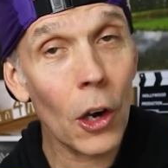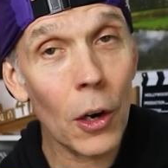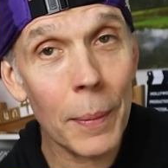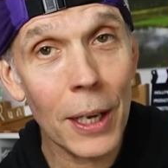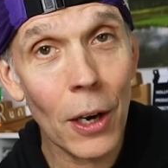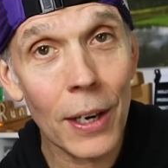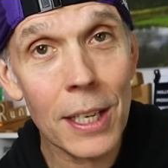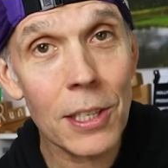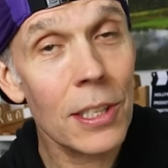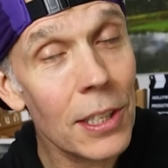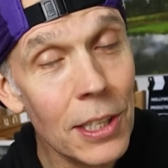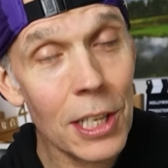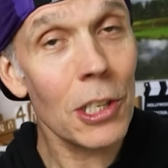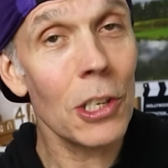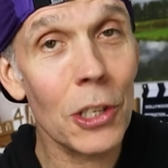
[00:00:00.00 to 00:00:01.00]
I've got to be
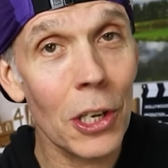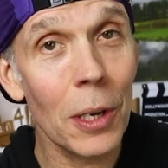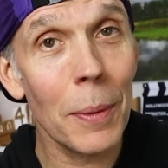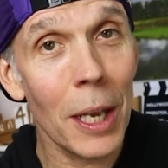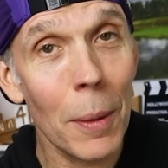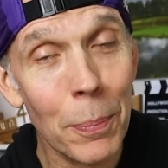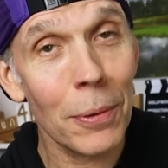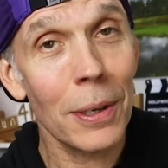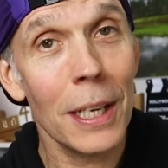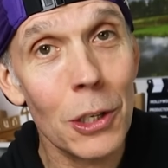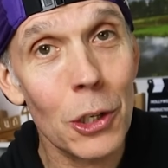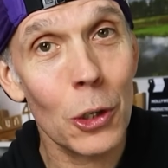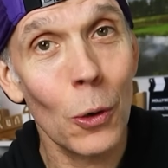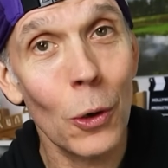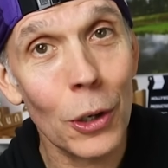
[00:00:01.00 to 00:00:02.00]
honest, this is going to be a pretty
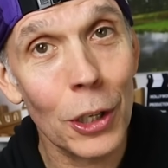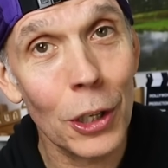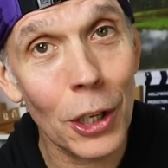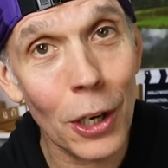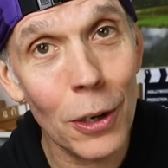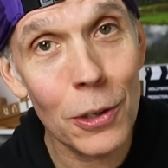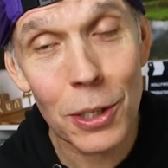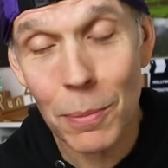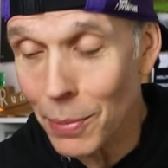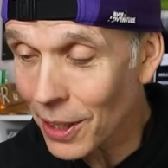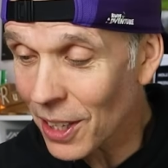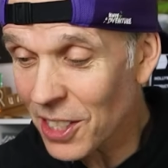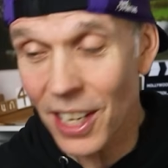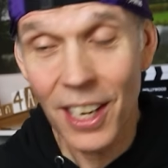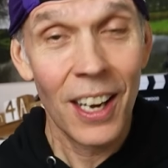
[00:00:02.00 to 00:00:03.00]
short conclusion
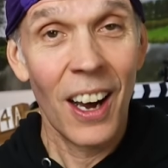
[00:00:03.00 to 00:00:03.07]
because